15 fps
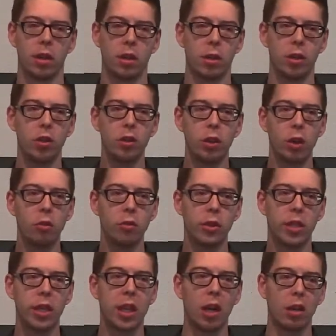You don't
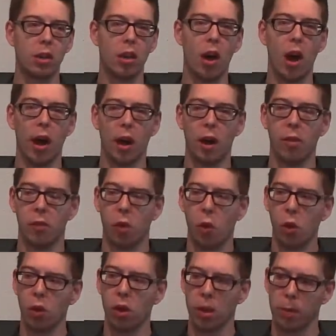see a lot of
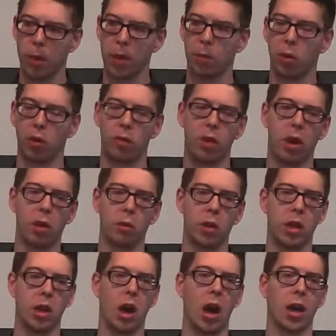holy people
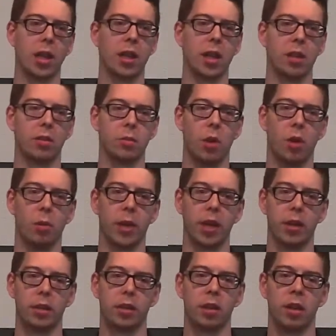following God in this
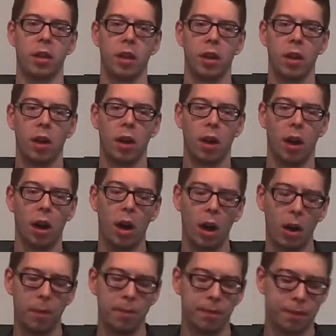moment.
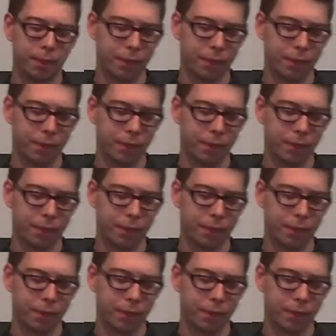And